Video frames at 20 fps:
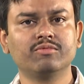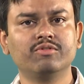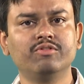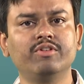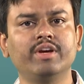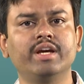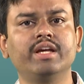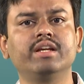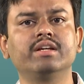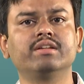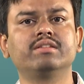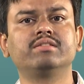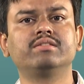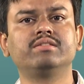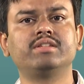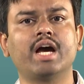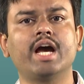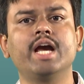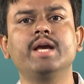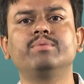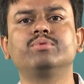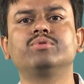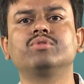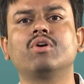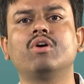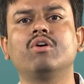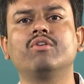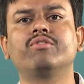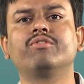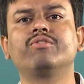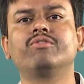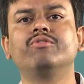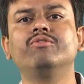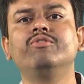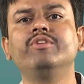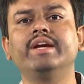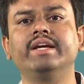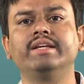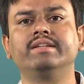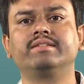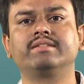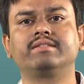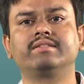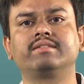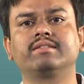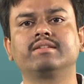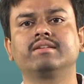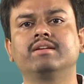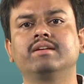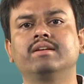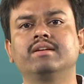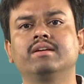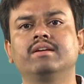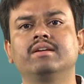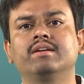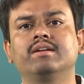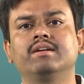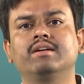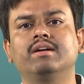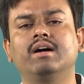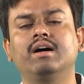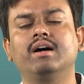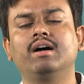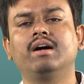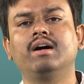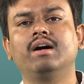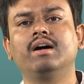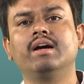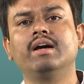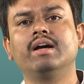various types of wastes uh,